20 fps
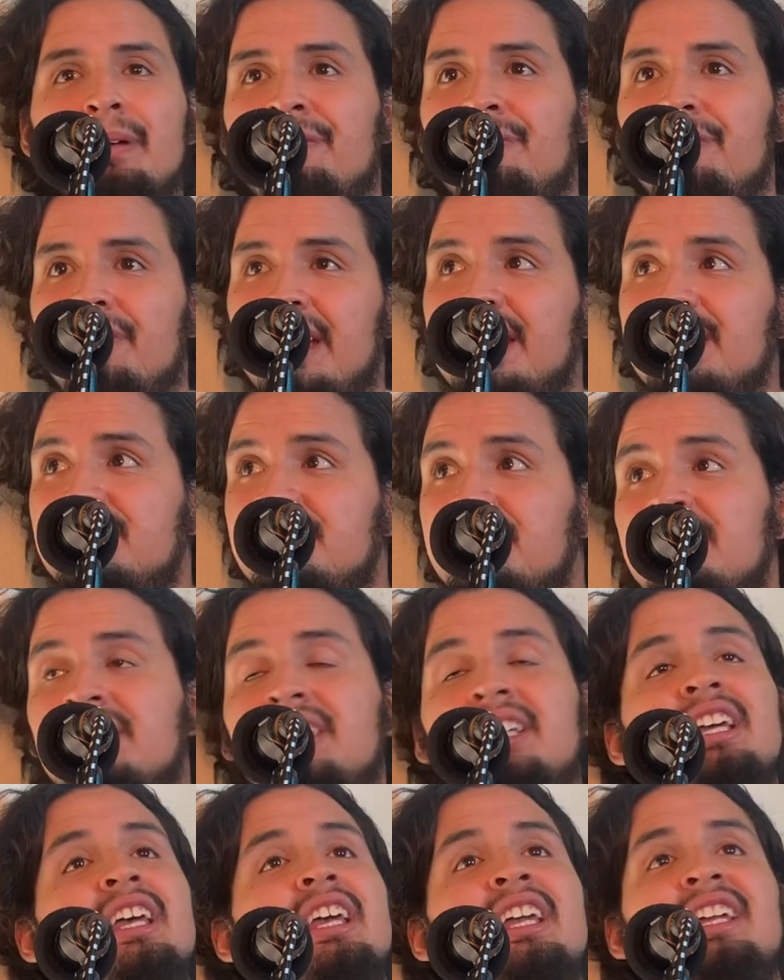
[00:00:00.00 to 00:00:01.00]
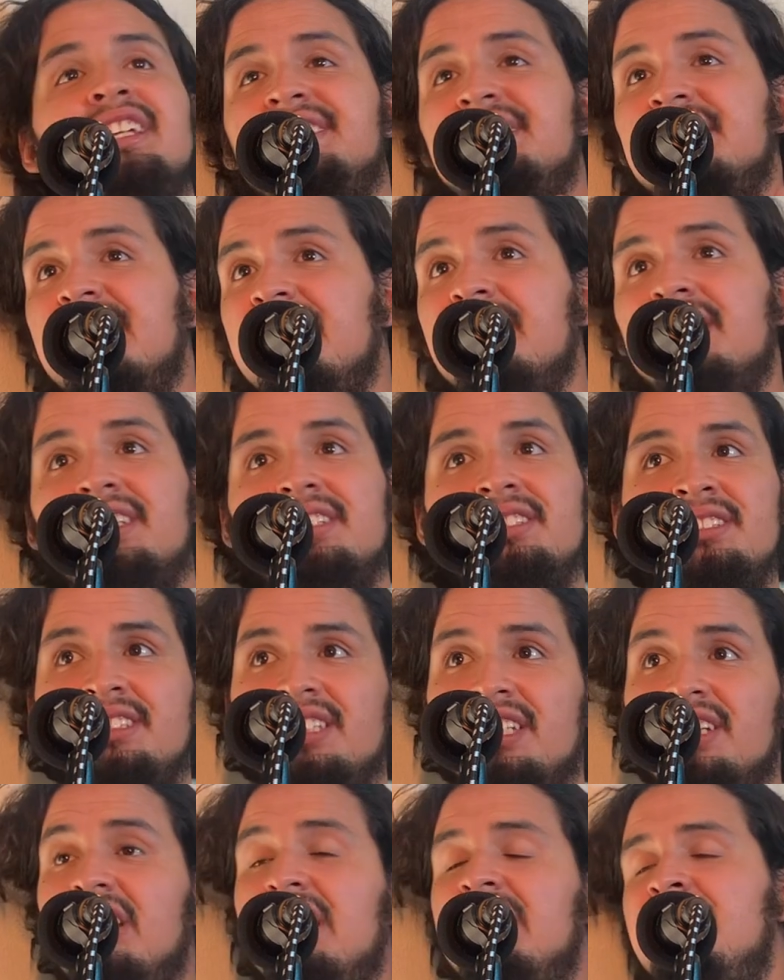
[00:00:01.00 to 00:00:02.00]
fashion. He's not a good
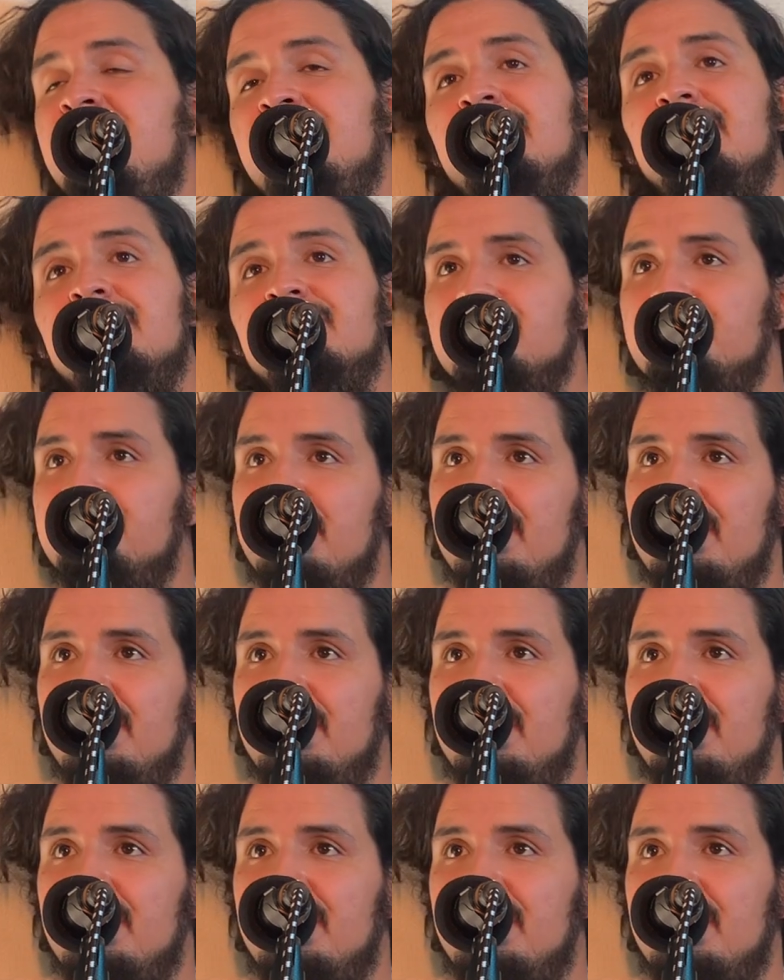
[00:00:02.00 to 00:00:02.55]
singer, and he knows about it.